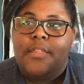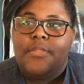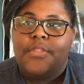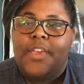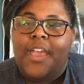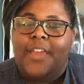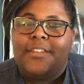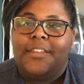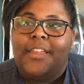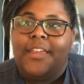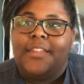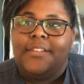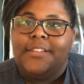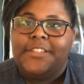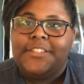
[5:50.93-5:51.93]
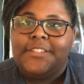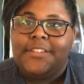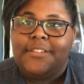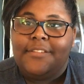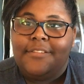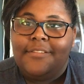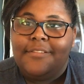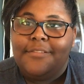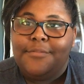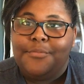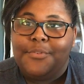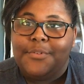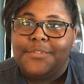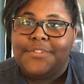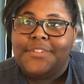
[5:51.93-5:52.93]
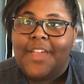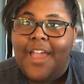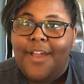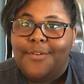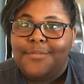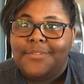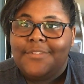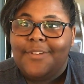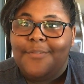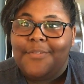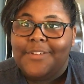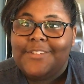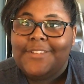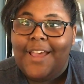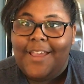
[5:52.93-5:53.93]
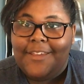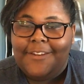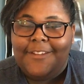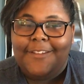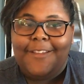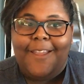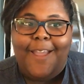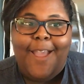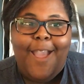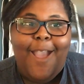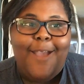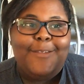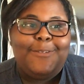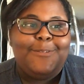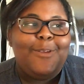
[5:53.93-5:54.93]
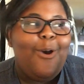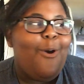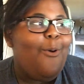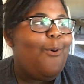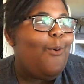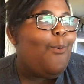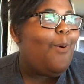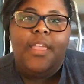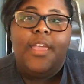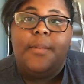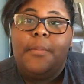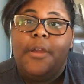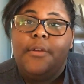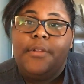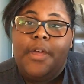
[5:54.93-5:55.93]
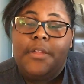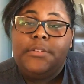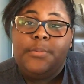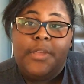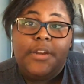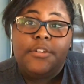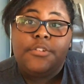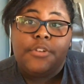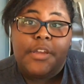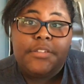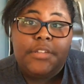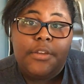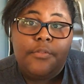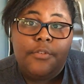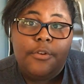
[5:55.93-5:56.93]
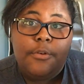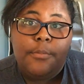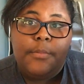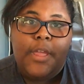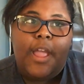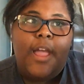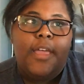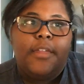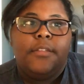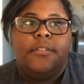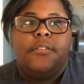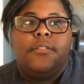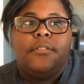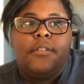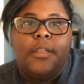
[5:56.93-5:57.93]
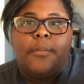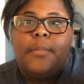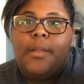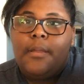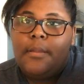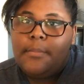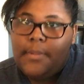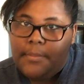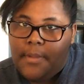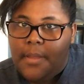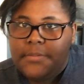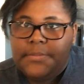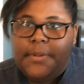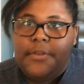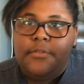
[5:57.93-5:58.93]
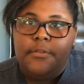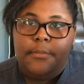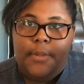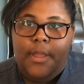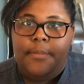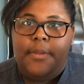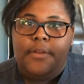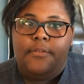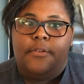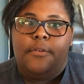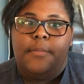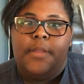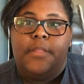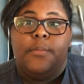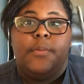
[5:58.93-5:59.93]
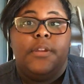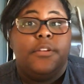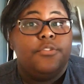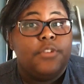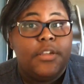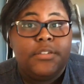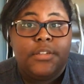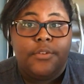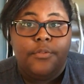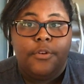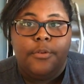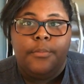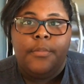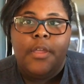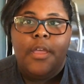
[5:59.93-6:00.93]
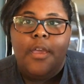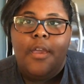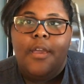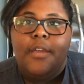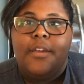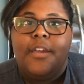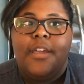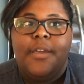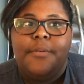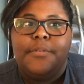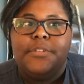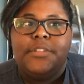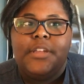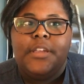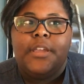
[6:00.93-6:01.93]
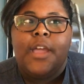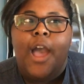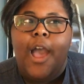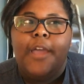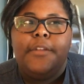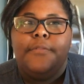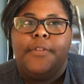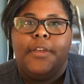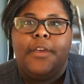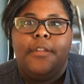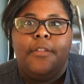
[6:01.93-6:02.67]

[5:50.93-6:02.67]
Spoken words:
they had to like listen for sounds of us hiding. So in my old house we had a dressing room, like I had like my mom's bedroom, my bedroom, and then we had a dressing room. It was like kind of like